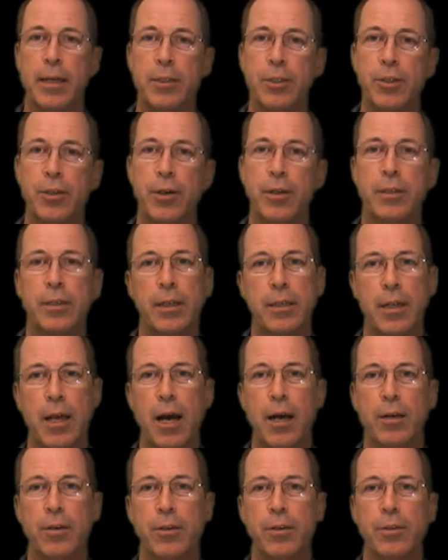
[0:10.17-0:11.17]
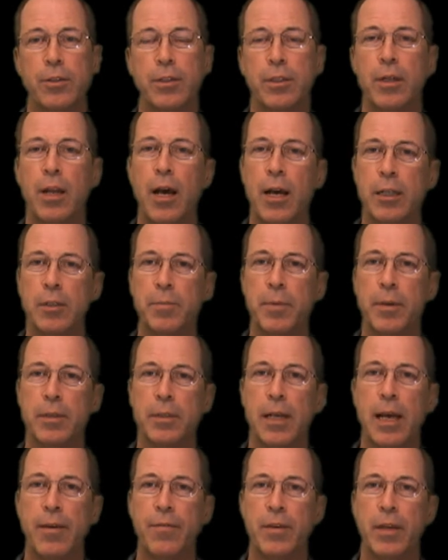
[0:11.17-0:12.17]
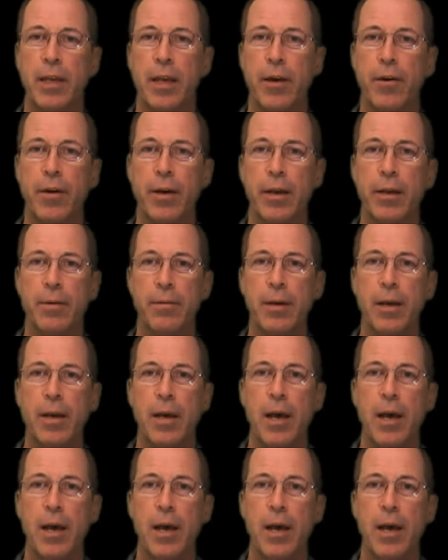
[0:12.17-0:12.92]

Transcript: insurance that doctors and hospitals have to carry,